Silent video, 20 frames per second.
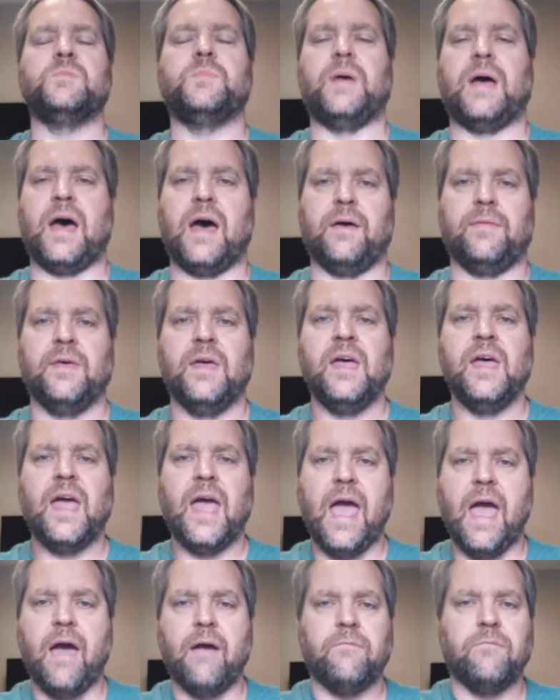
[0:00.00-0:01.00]
path
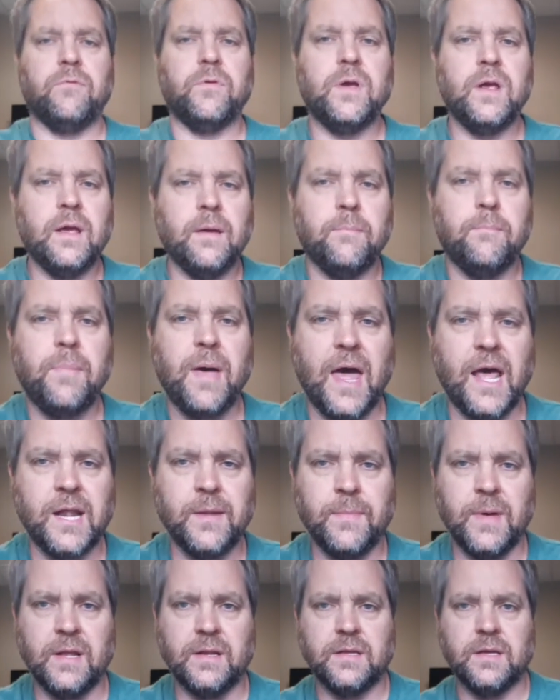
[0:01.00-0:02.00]
every
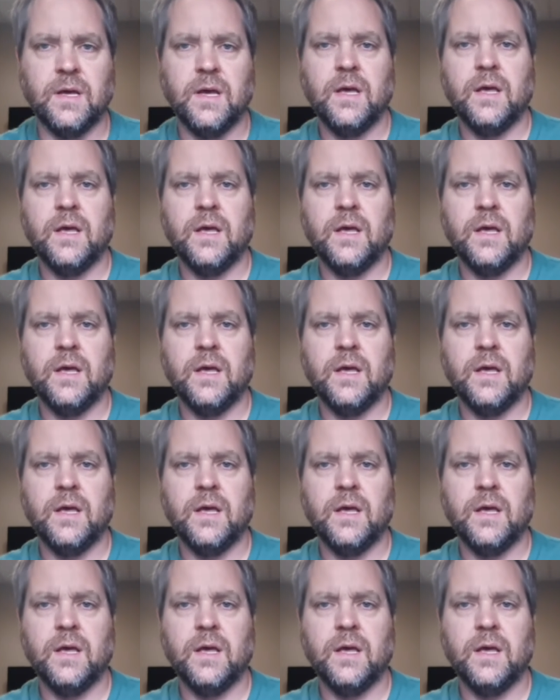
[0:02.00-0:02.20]
impediment